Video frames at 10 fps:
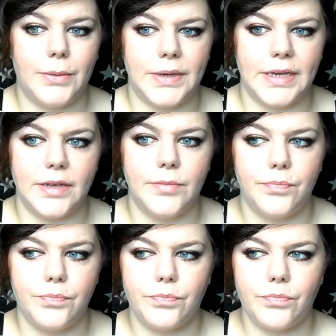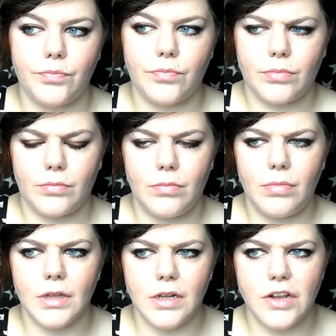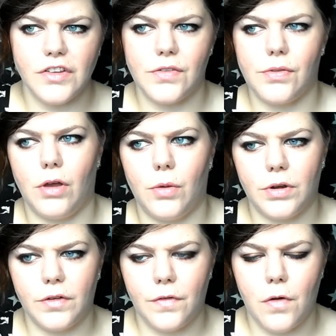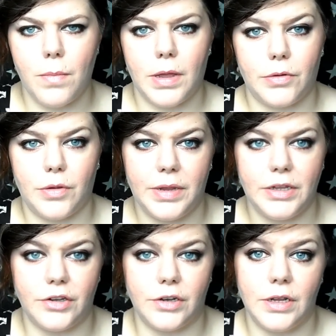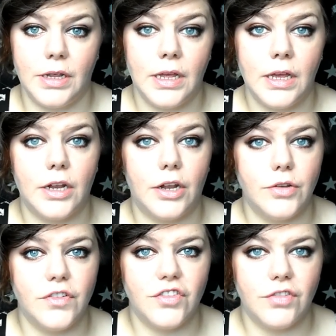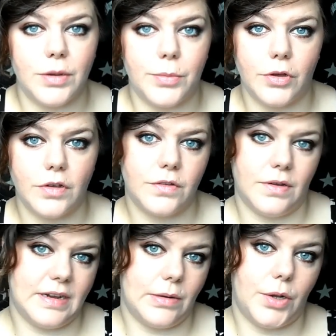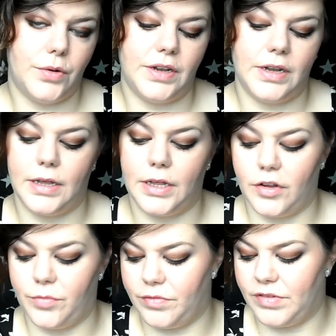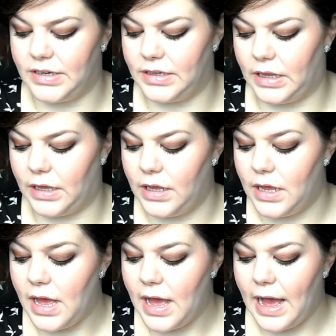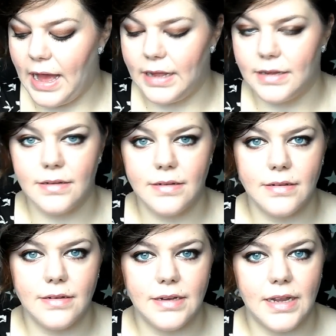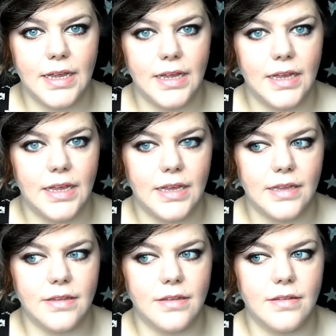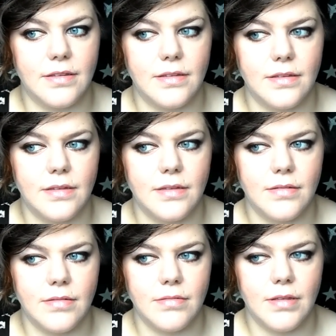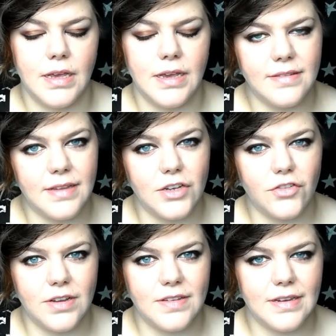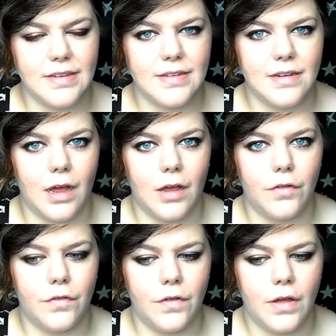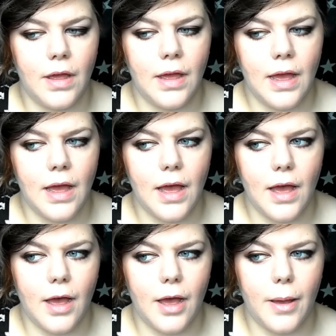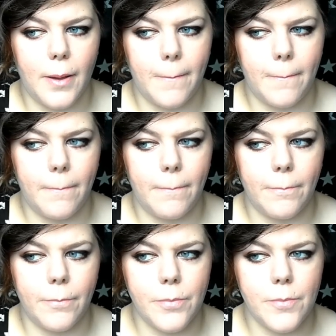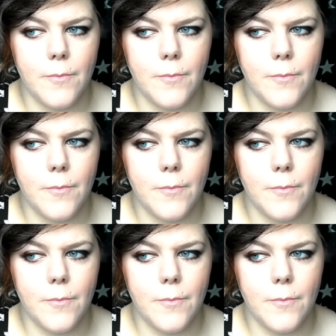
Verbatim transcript: about it, and I just thought I want to form my own opinion, and I knew she'd written a book, so I downloaded it and I've been reading that, and it is it's interesting stuff. um,